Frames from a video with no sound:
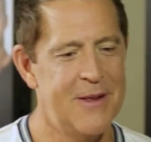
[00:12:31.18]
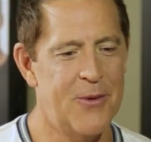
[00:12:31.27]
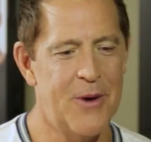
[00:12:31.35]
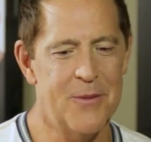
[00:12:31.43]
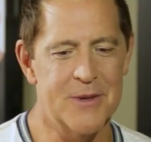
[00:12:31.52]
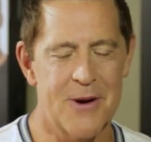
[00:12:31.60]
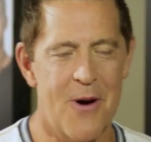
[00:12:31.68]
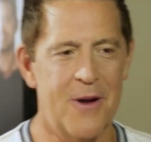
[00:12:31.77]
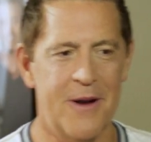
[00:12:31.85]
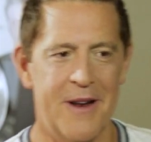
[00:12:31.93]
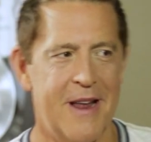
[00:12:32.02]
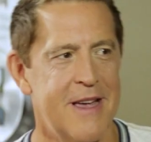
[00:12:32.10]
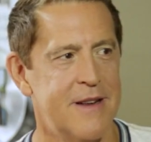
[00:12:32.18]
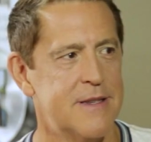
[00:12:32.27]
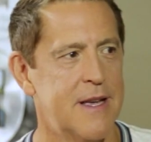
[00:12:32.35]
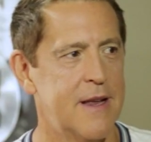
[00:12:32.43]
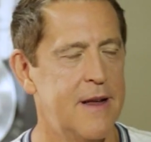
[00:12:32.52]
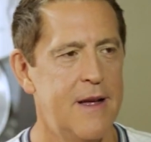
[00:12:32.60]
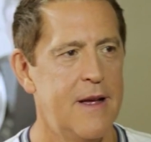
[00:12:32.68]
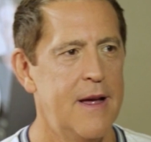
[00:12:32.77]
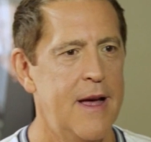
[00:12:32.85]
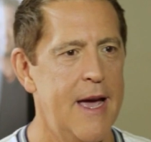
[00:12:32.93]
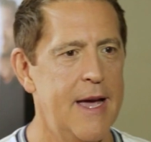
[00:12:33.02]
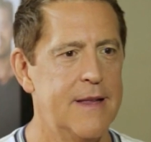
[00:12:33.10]
one was calling Atlanta and saying,
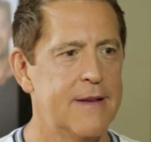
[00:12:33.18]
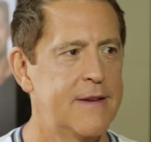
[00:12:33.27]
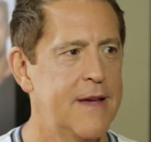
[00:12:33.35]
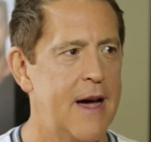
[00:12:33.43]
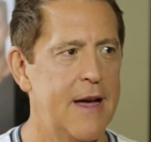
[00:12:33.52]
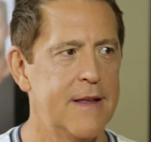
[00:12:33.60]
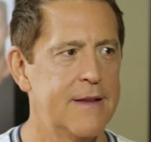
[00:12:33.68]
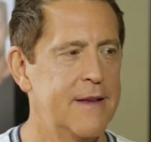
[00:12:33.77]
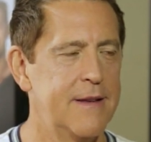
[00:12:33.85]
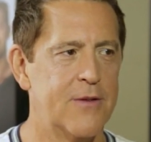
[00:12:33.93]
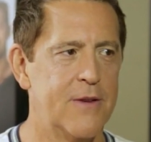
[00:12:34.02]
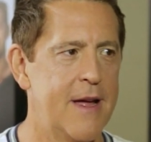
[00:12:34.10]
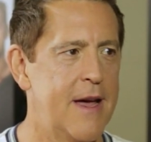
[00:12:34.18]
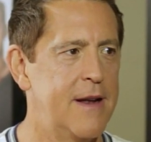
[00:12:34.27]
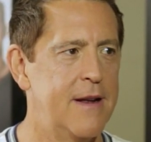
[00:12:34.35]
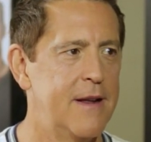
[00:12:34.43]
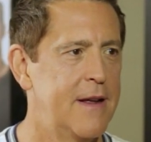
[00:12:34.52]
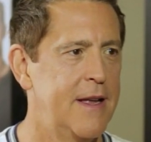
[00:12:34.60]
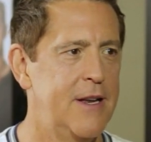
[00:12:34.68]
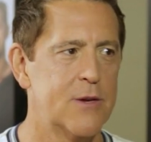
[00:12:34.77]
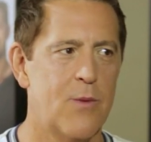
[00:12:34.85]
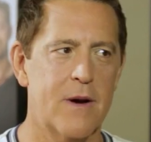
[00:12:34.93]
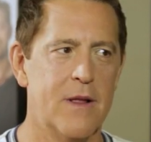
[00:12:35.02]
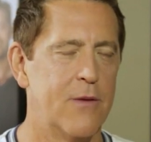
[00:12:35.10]
"Hey, this guy that sings for Dad, he
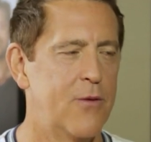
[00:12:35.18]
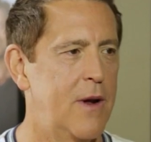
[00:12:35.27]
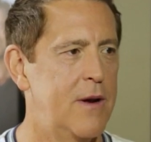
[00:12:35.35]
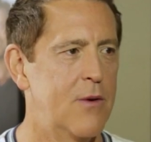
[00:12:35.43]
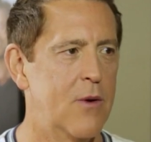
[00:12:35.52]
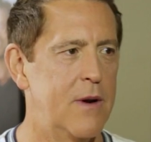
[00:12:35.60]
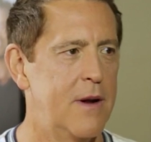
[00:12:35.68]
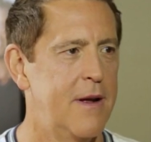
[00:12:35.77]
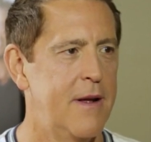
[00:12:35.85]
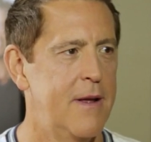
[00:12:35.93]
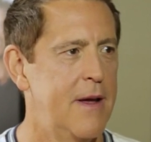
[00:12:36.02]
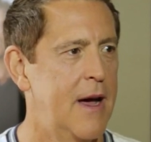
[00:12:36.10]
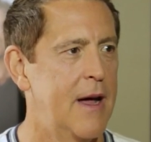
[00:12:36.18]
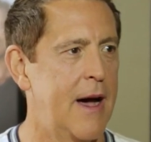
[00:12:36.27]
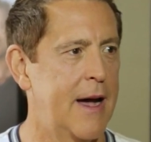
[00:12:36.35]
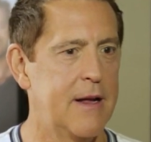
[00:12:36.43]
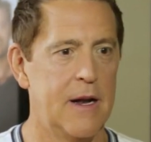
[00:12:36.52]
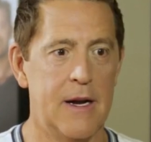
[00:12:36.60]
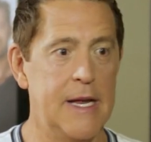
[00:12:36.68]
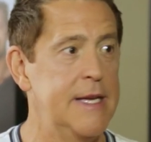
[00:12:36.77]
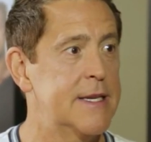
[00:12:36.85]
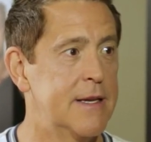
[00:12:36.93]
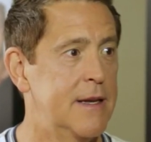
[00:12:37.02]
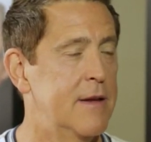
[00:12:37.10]
just walked in the front door, and I,
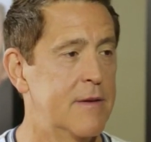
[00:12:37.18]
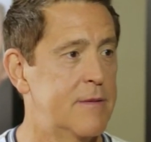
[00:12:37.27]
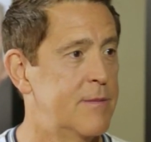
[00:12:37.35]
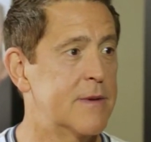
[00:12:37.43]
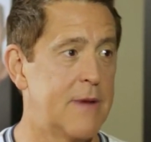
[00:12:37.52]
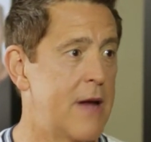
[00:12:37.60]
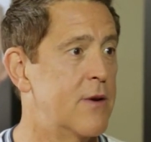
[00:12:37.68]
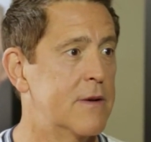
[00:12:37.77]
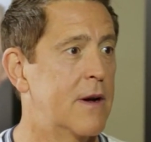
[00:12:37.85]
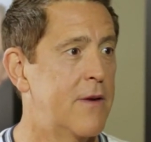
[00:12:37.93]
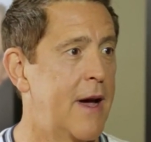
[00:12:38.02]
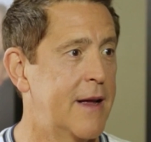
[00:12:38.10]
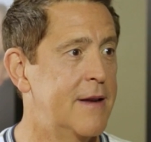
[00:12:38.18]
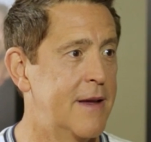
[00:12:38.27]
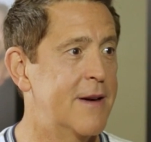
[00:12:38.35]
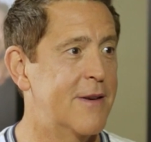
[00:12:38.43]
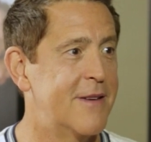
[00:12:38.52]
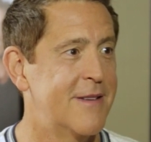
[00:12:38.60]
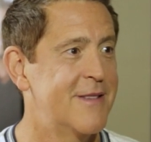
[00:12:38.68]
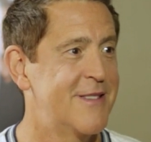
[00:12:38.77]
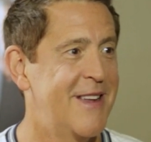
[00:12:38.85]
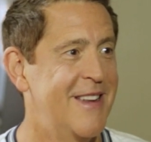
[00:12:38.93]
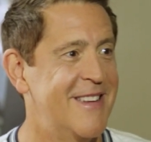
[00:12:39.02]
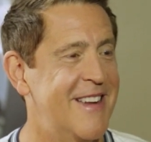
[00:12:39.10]
Lisa is beside herself. I can tell."
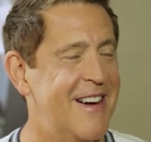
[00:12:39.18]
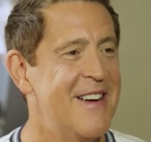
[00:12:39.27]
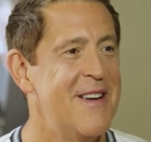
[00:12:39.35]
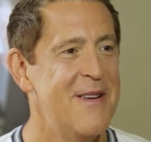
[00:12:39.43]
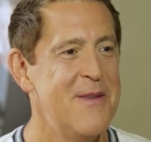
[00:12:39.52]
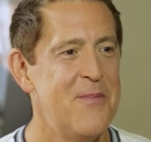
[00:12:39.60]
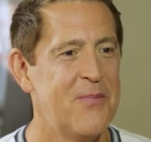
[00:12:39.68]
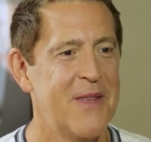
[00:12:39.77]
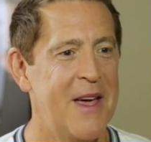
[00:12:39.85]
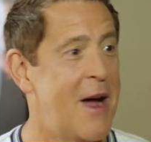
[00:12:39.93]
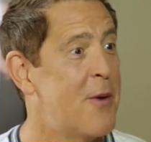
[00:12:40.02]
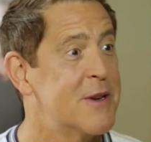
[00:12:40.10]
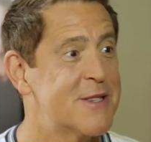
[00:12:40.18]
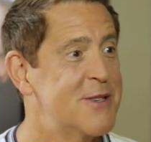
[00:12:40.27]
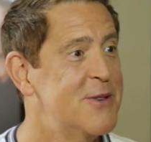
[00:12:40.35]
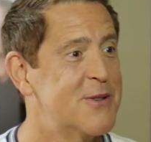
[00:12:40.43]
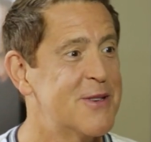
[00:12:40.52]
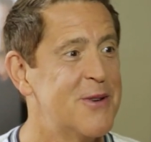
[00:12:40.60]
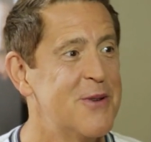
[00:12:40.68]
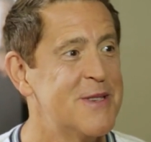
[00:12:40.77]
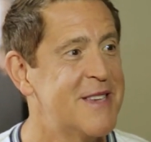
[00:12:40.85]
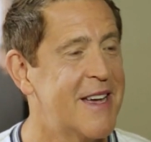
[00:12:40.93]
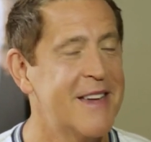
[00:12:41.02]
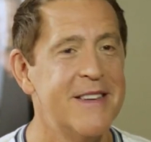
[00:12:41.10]
And uh, and I was too. So it
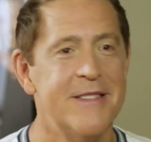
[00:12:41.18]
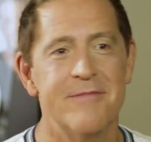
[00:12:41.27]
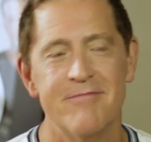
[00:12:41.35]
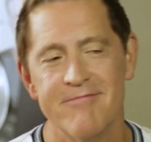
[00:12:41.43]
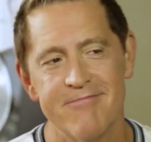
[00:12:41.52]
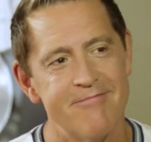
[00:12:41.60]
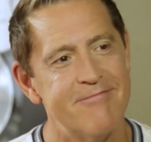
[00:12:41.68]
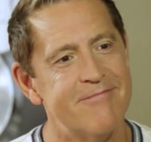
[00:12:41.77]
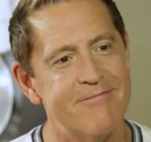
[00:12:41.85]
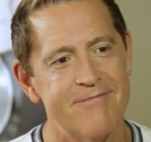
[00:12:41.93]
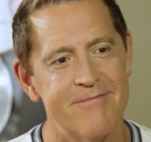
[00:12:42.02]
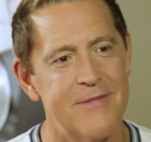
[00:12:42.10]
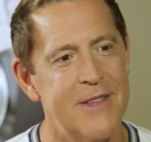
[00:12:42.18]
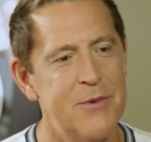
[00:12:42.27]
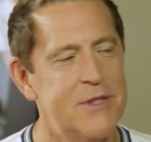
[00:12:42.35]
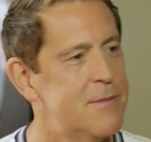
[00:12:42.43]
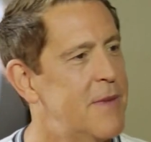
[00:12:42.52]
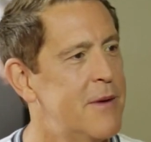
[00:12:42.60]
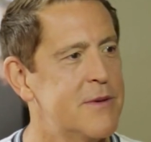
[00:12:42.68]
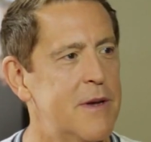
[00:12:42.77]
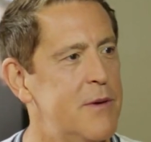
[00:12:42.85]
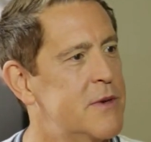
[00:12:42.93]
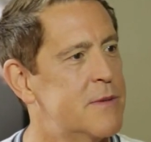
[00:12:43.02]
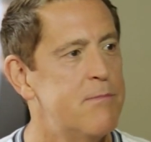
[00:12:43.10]
was like it was just it was,
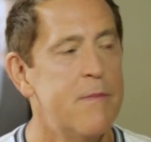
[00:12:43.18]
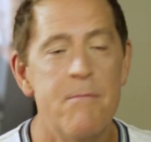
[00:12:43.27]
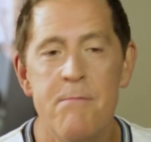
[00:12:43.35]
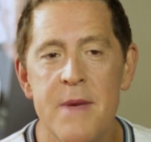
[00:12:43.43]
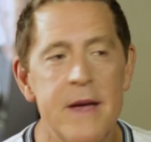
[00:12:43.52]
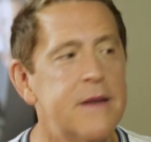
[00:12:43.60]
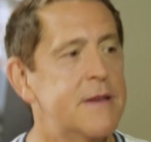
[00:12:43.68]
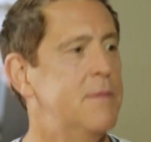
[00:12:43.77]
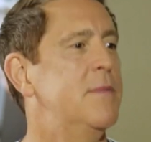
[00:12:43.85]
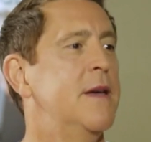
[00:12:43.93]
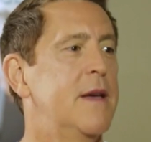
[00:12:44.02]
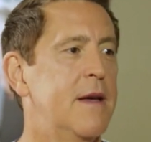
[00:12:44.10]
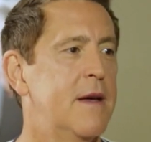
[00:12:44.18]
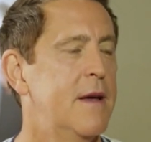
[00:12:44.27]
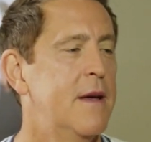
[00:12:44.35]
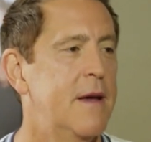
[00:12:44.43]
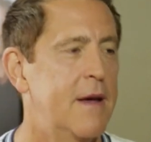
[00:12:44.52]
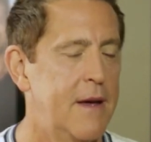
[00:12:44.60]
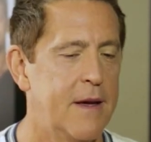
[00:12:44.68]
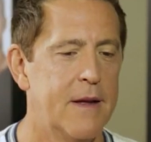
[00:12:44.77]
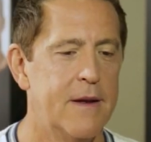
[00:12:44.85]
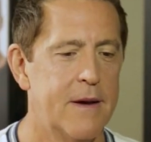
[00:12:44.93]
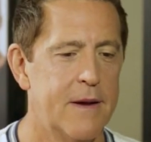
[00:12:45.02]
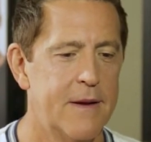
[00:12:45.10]
it was meant to be,
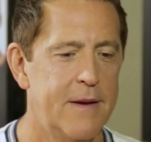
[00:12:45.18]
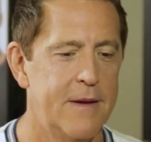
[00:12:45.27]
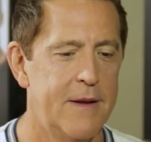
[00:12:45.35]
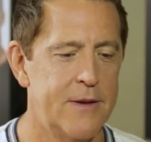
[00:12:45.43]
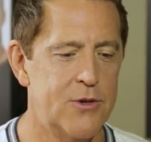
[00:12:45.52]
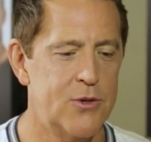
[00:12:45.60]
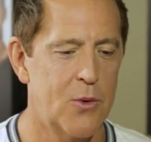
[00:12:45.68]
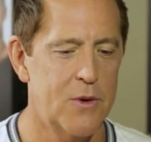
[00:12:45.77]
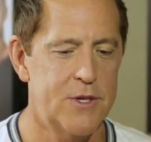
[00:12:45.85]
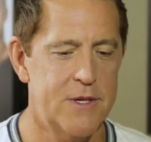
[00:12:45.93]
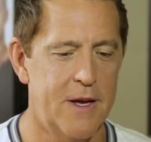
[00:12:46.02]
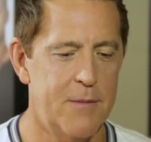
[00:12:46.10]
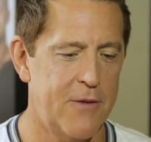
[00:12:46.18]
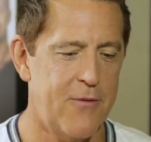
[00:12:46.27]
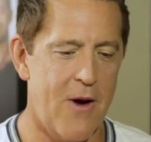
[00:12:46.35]
and. Uh, as George said, my